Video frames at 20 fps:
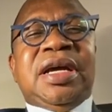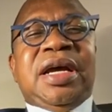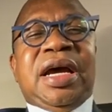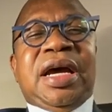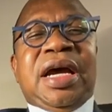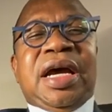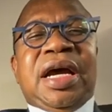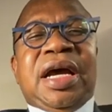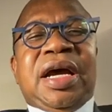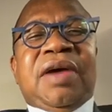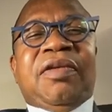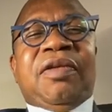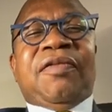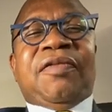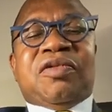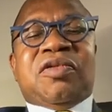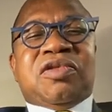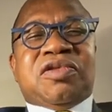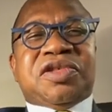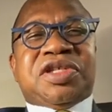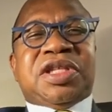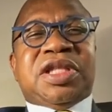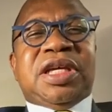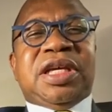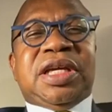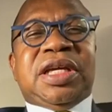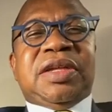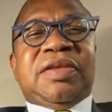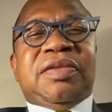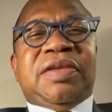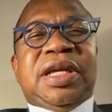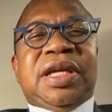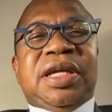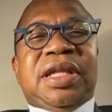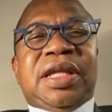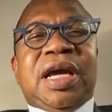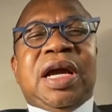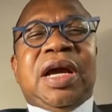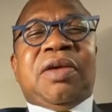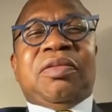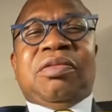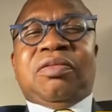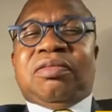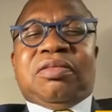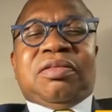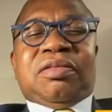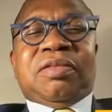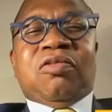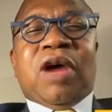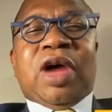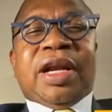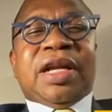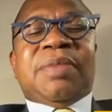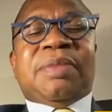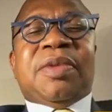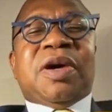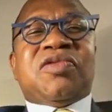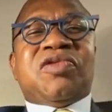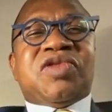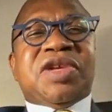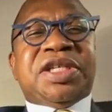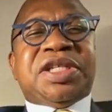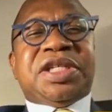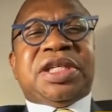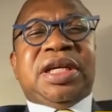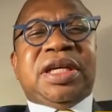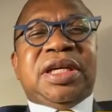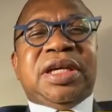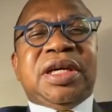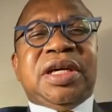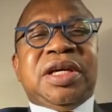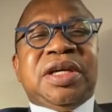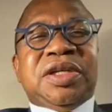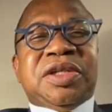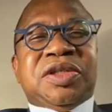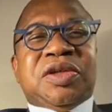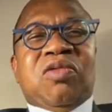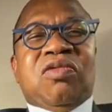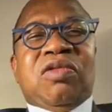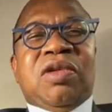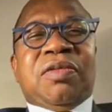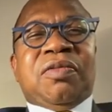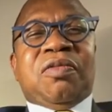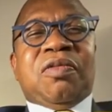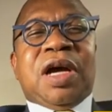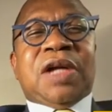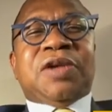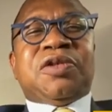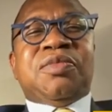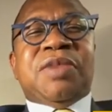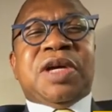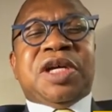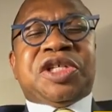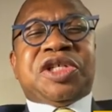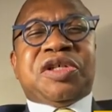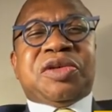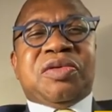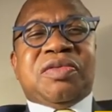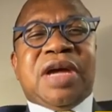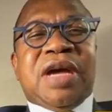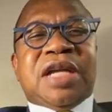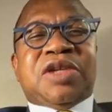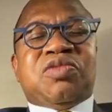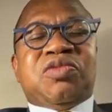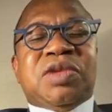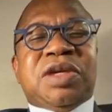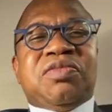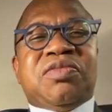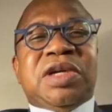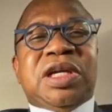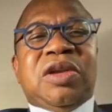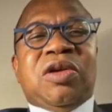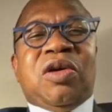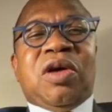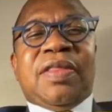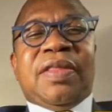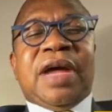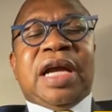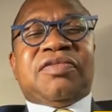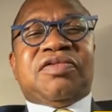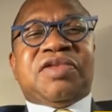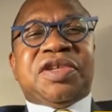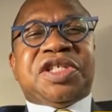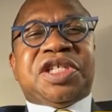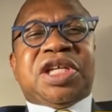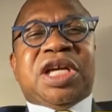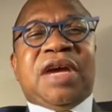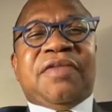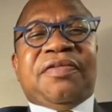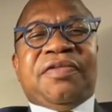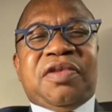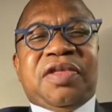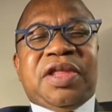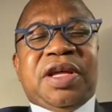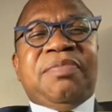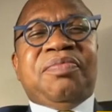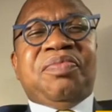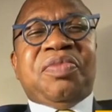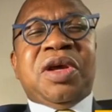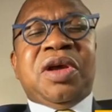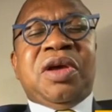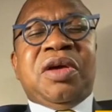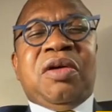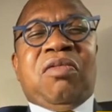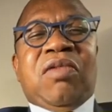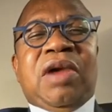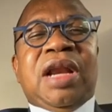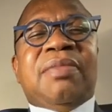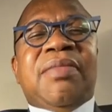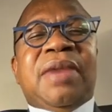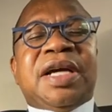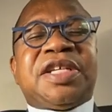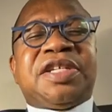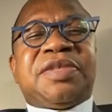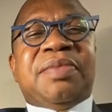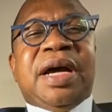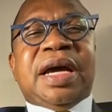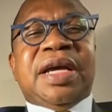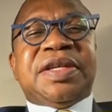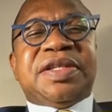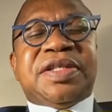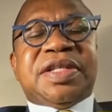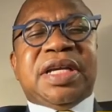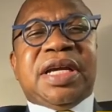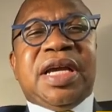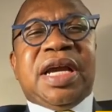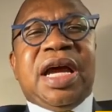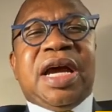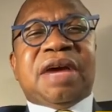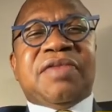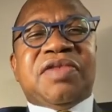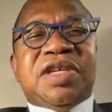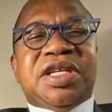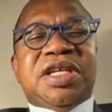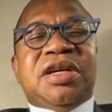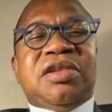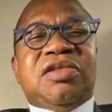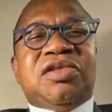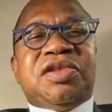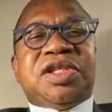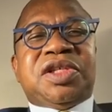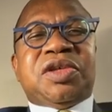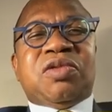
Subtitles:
Of course, they are worried about risk, so we want to make sure that we lower that risk for them while maximizing the yield.